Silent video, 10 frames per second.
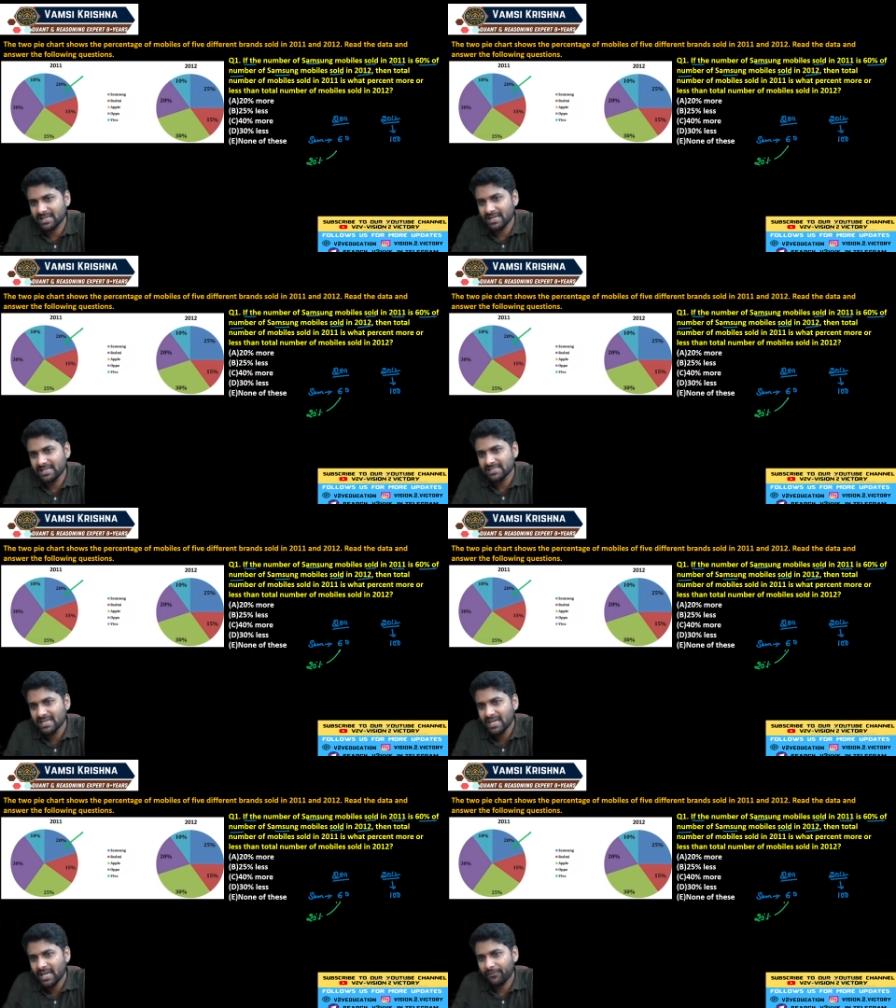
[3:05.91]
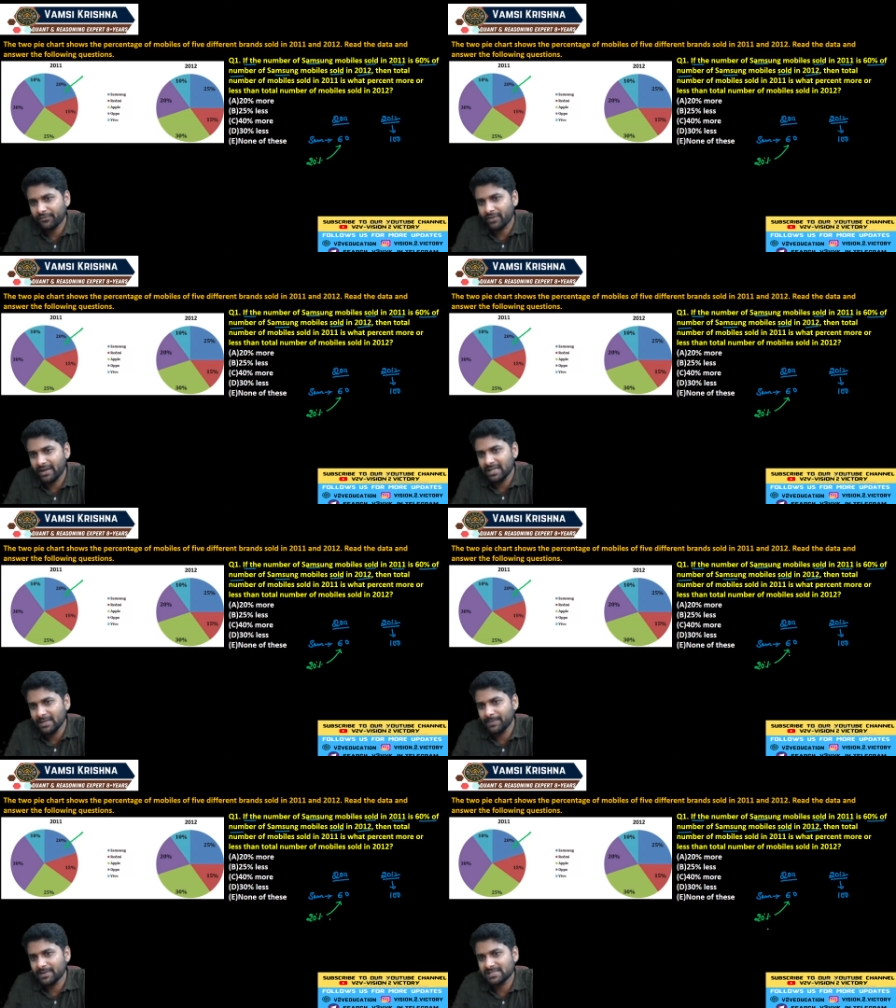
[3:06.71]
Guys, if 20
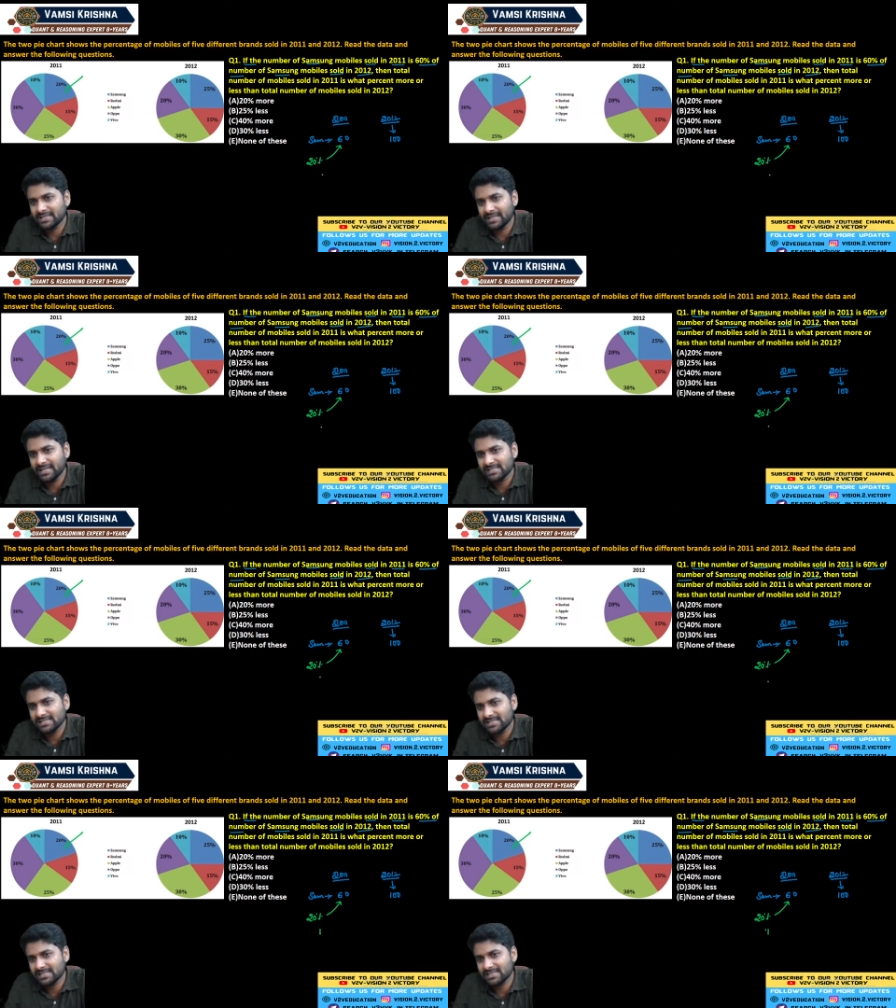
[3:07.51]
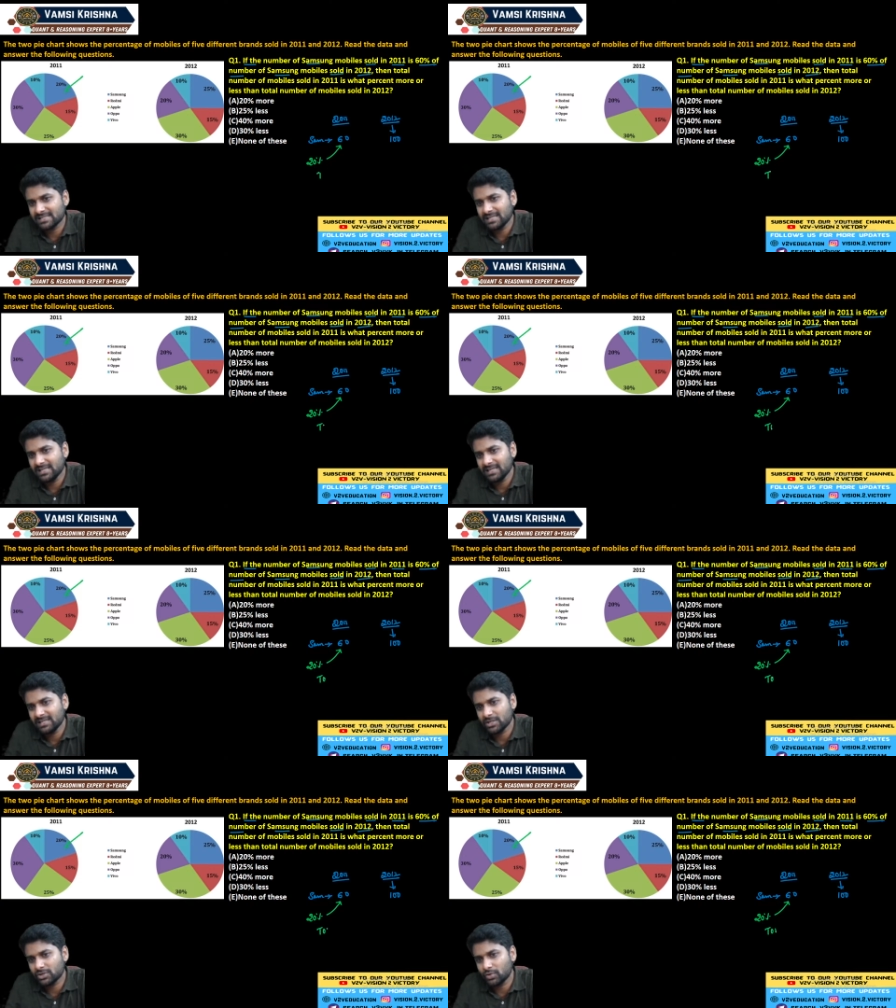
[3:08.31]
percentage is 60,
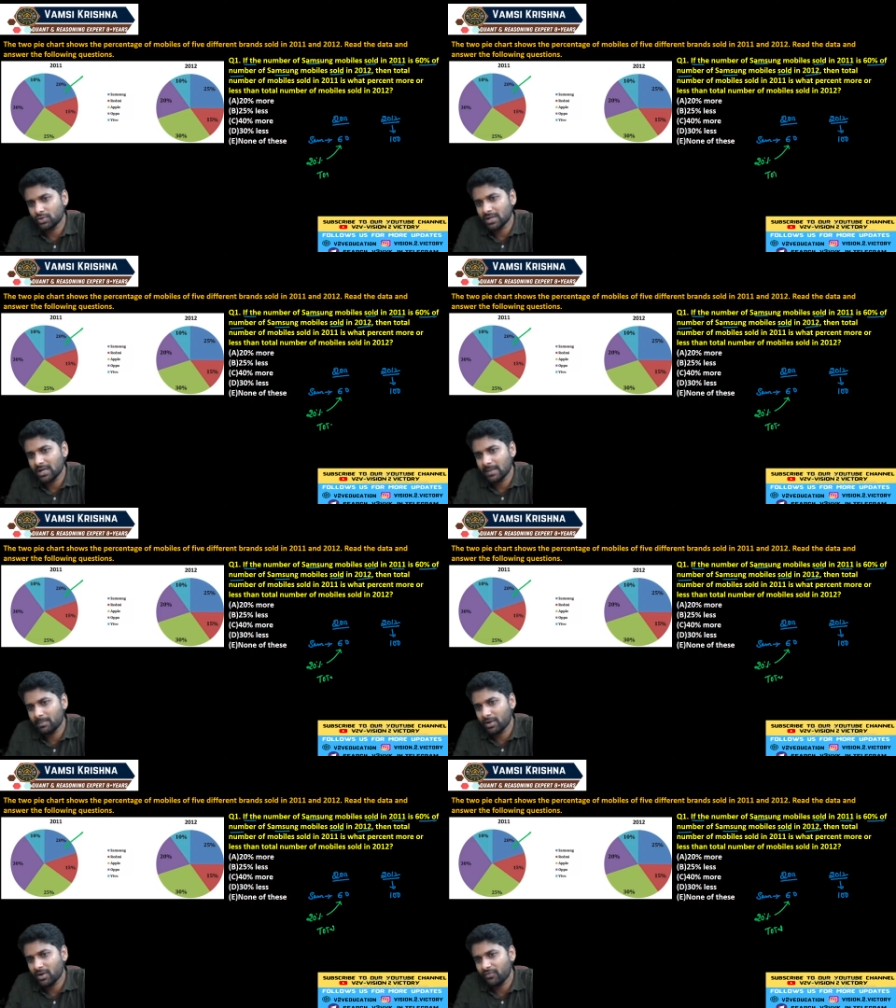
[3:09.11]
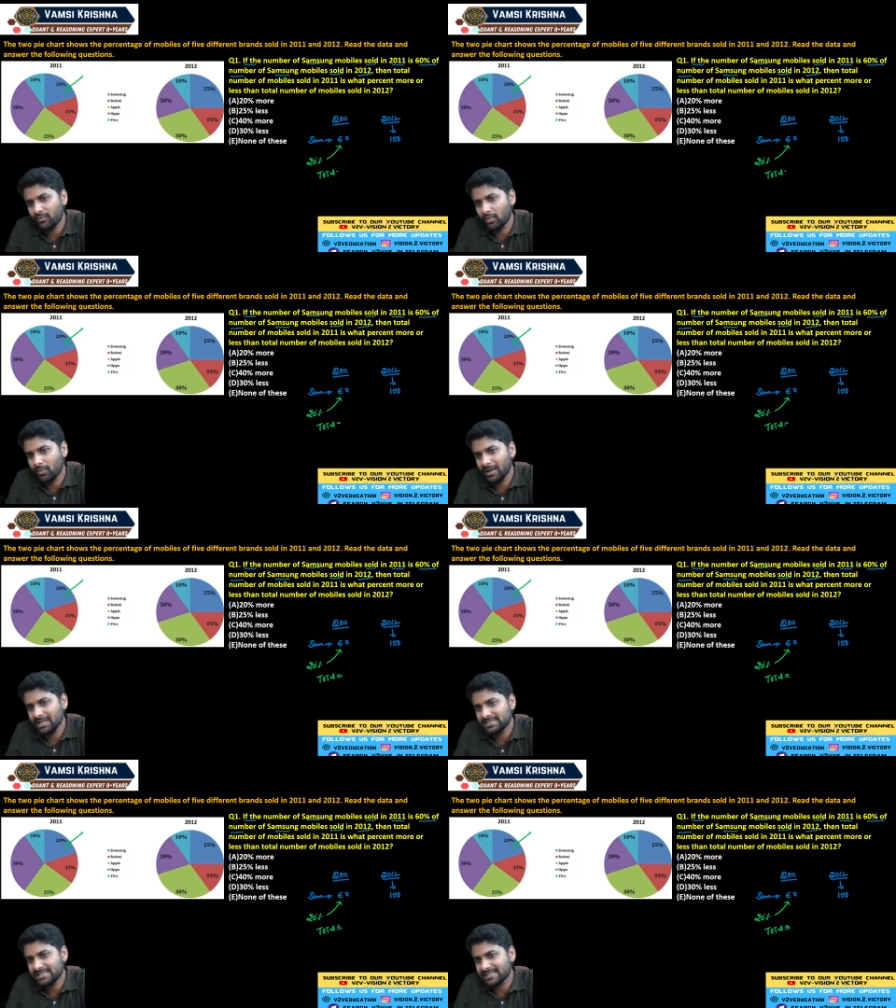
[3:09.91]
here total number of
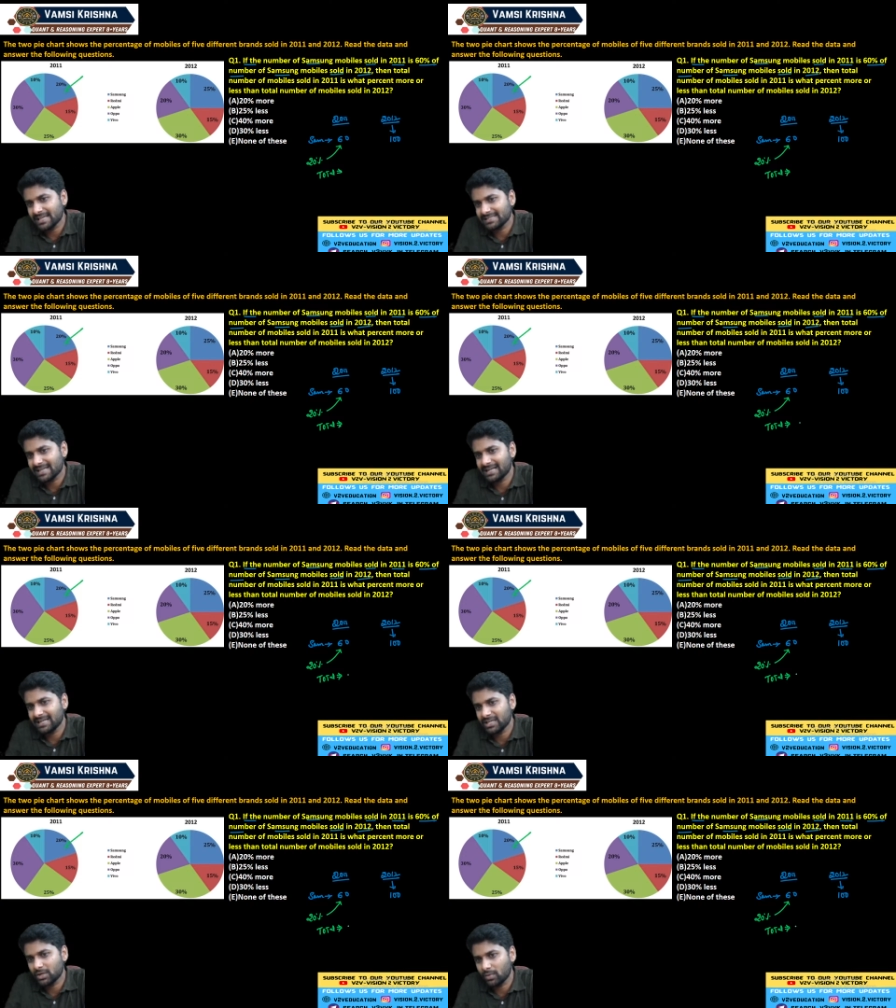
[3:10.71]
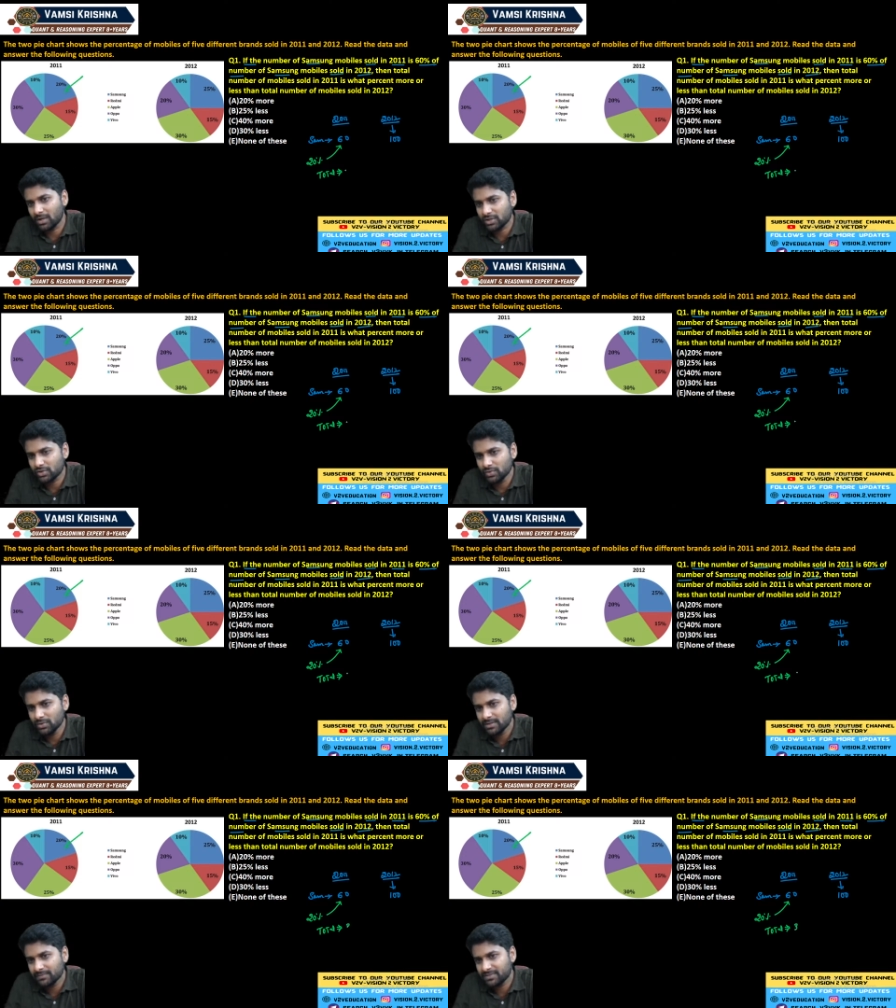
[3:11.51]
mobiles is exactly equal to
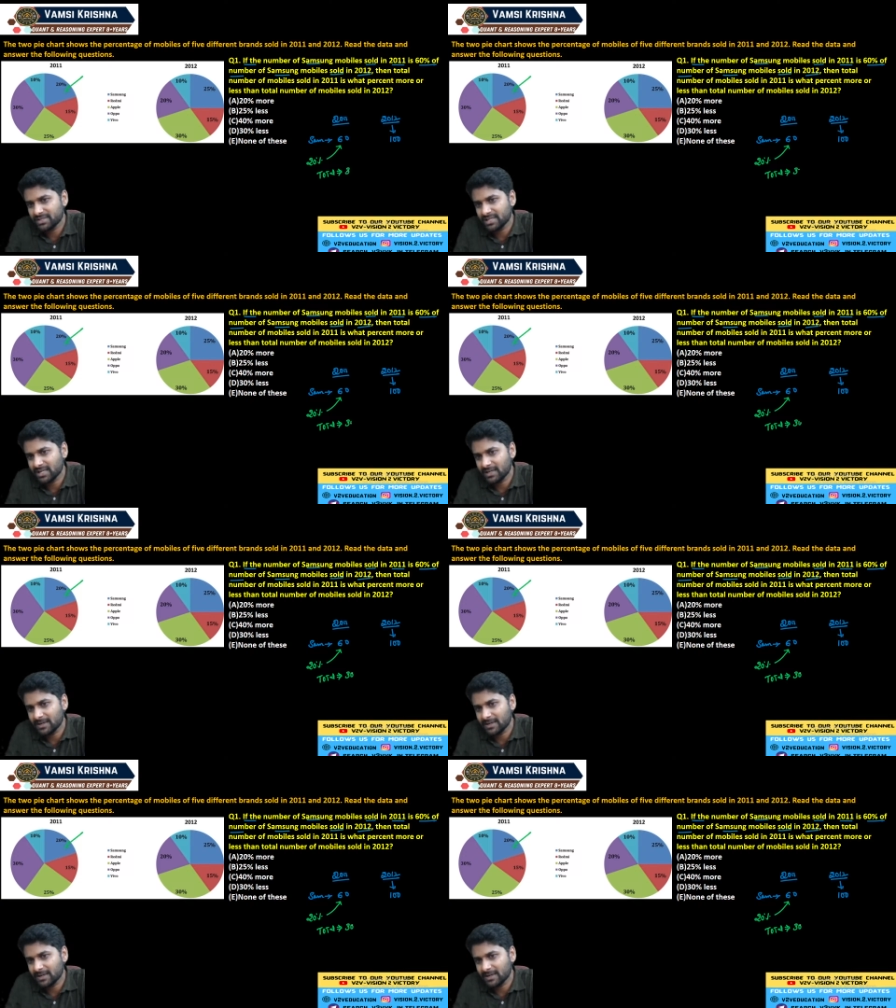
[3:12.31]
300